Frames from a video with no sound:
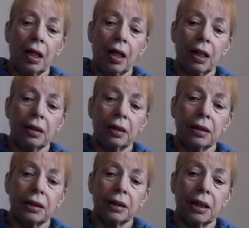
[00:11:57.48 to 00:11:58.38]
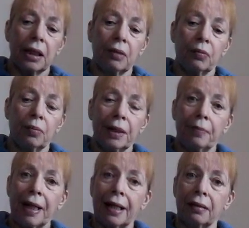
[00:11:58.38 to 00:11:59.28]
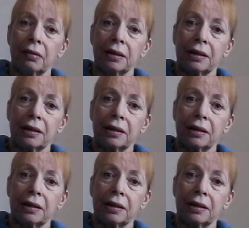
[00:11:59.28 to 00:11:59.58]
And it will be about